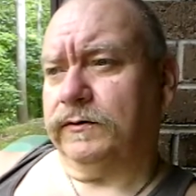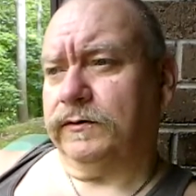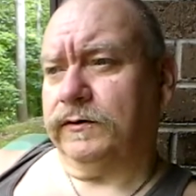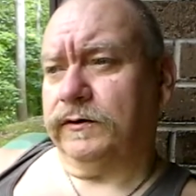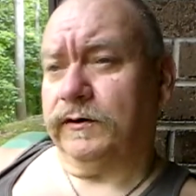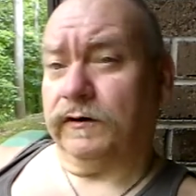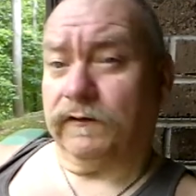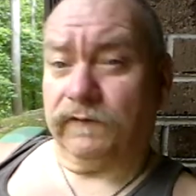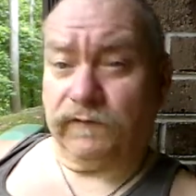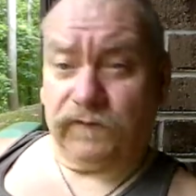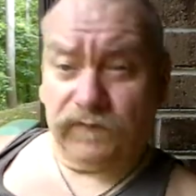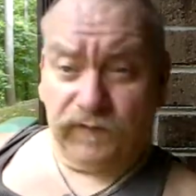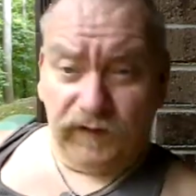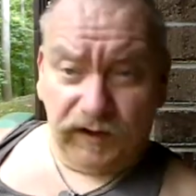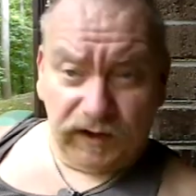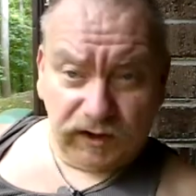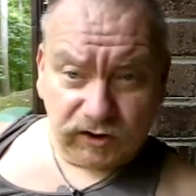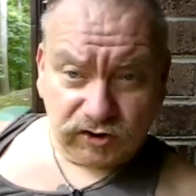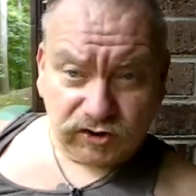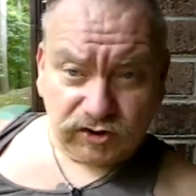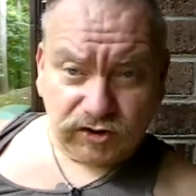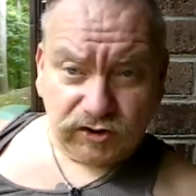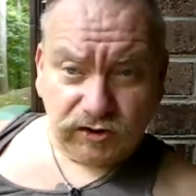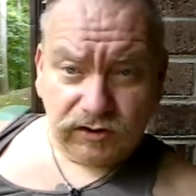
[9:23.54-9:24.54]
your
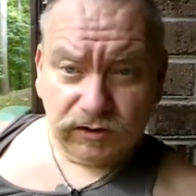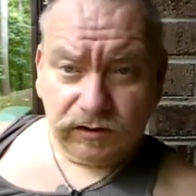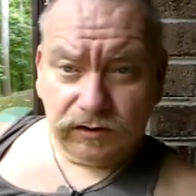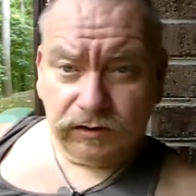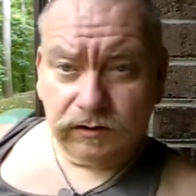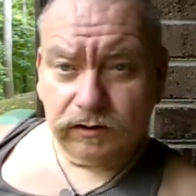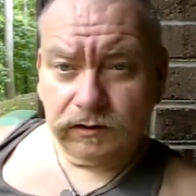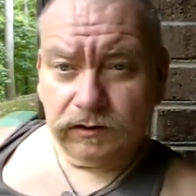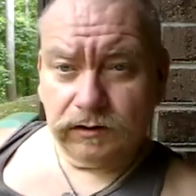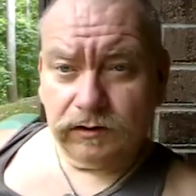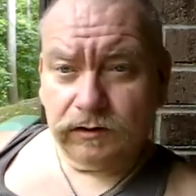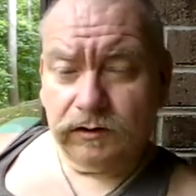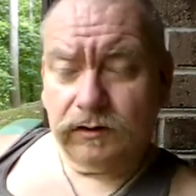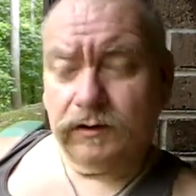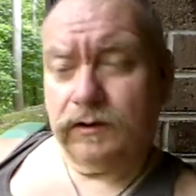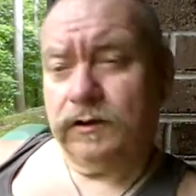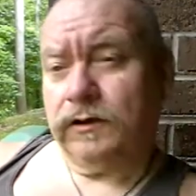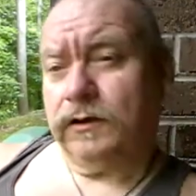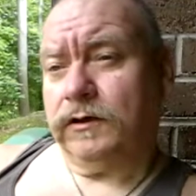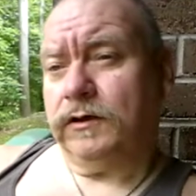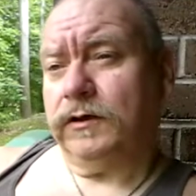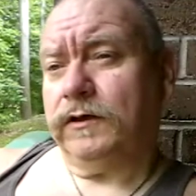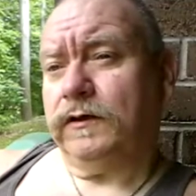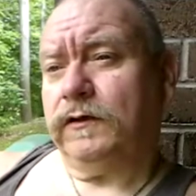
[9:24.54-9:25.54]
fish.
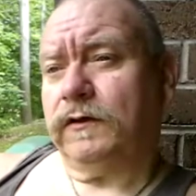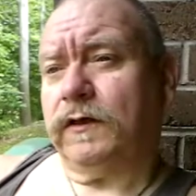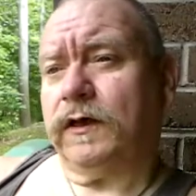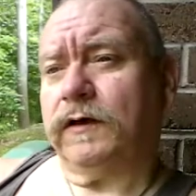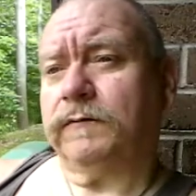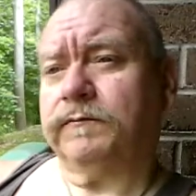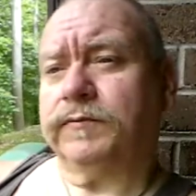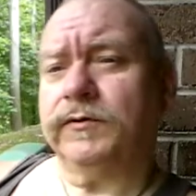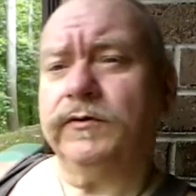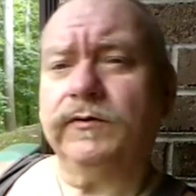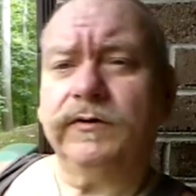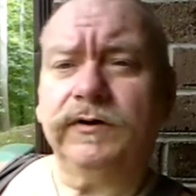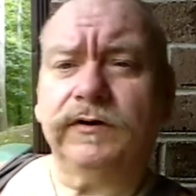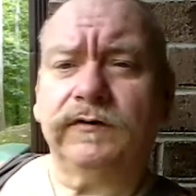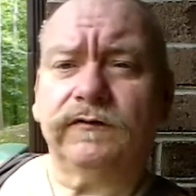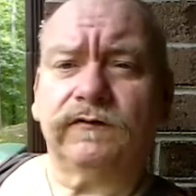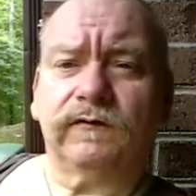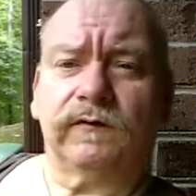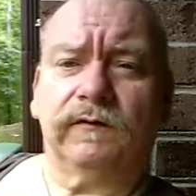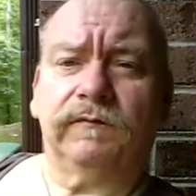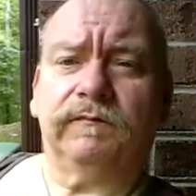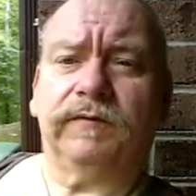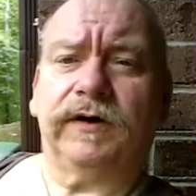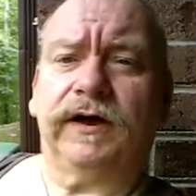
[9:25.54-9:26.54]
Like
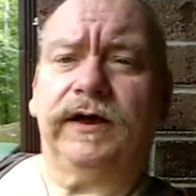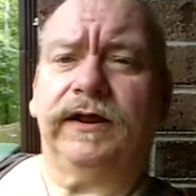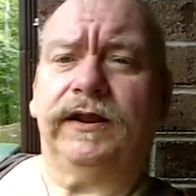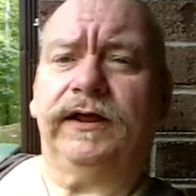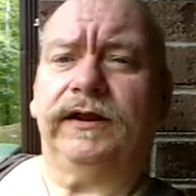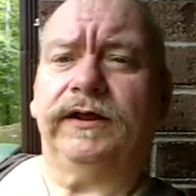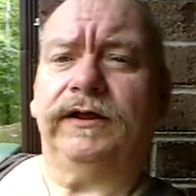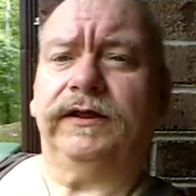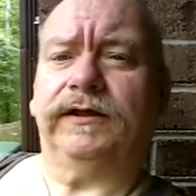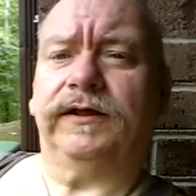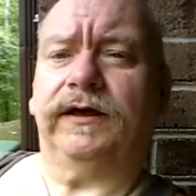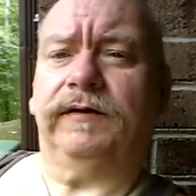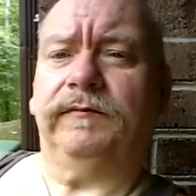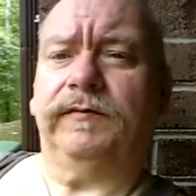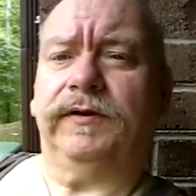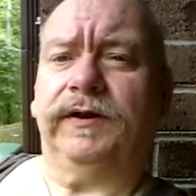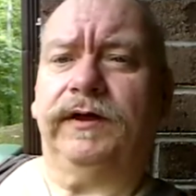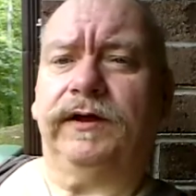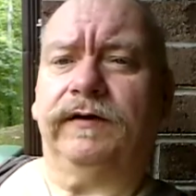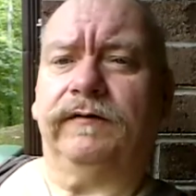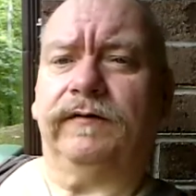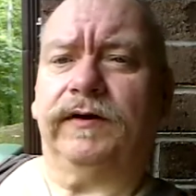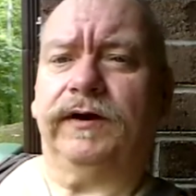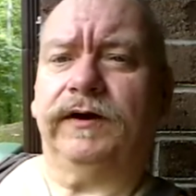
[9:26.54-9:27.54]
bluegills will bite any time of
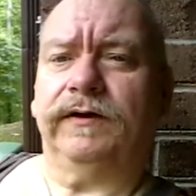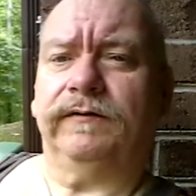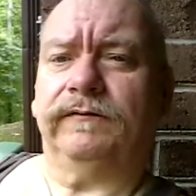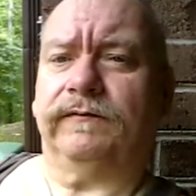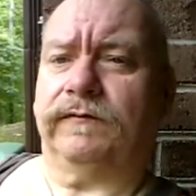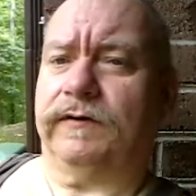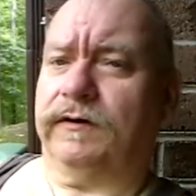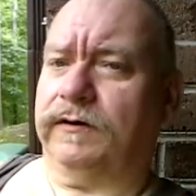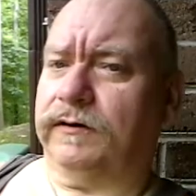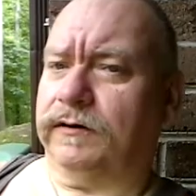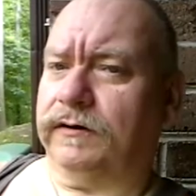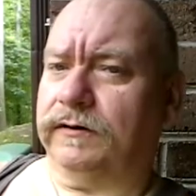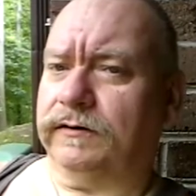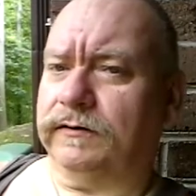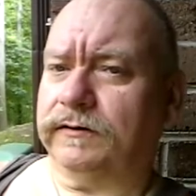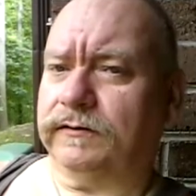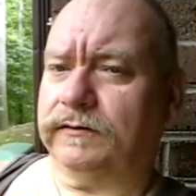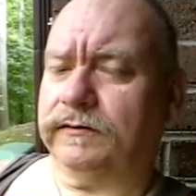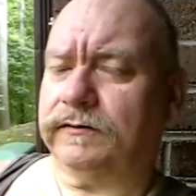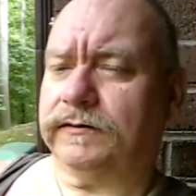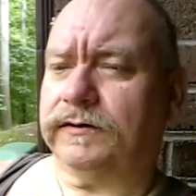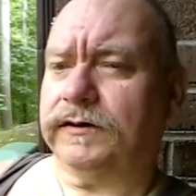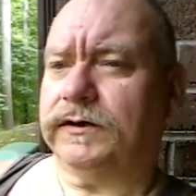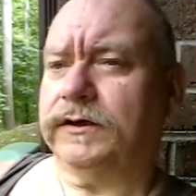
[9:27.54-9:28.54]
day, right? Wrong.
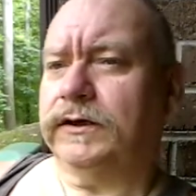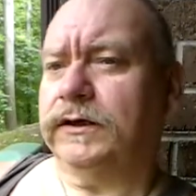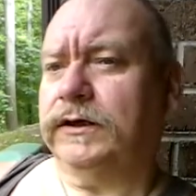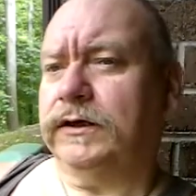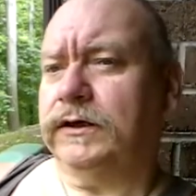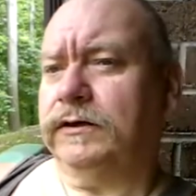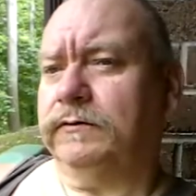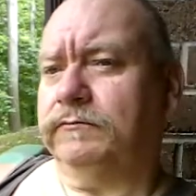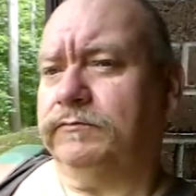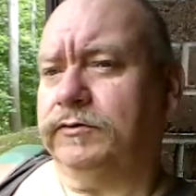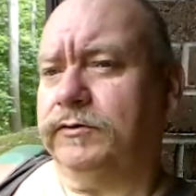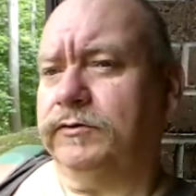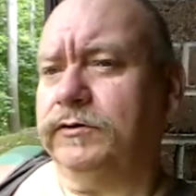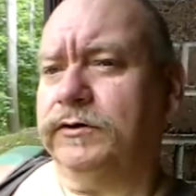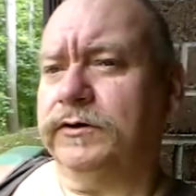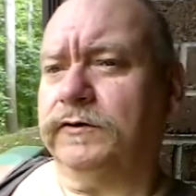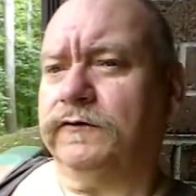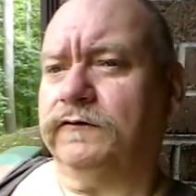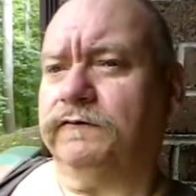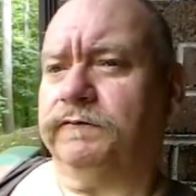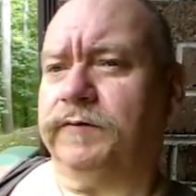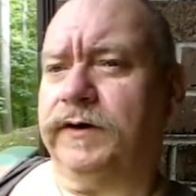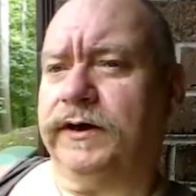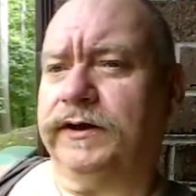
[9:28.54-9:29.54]

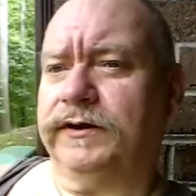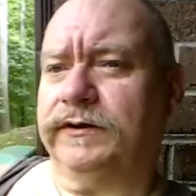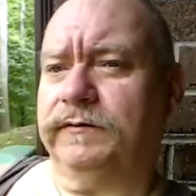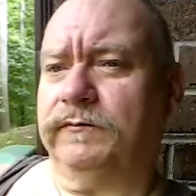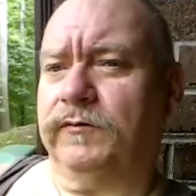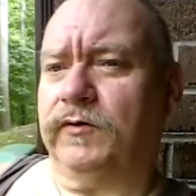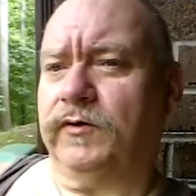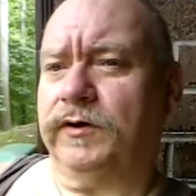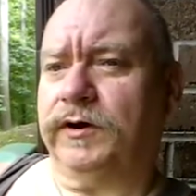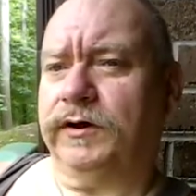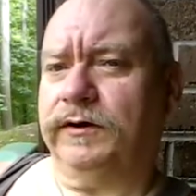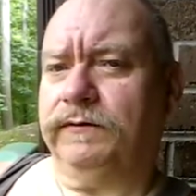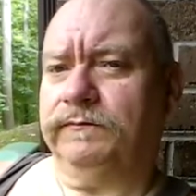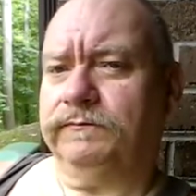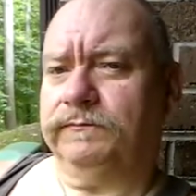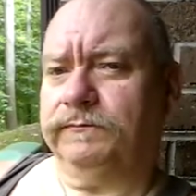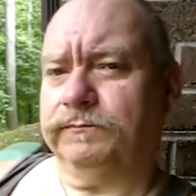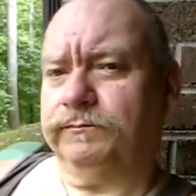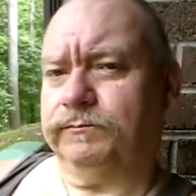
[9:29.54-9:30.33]
Bluegills bite in the morning.